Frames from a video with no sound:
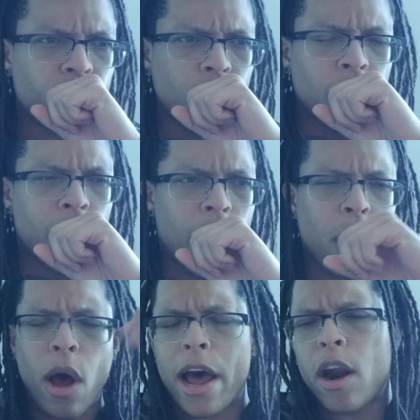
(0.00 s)

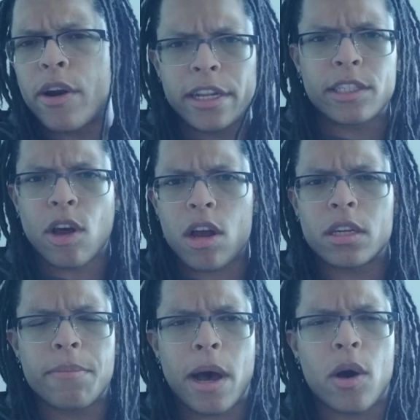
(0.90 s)
I already
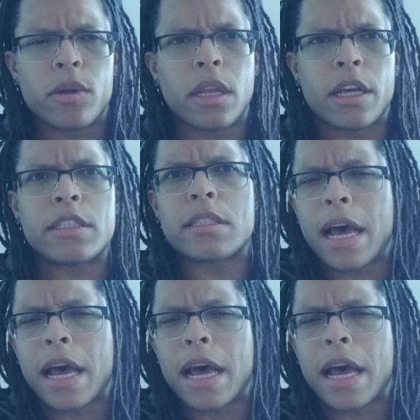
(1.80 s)
talked about us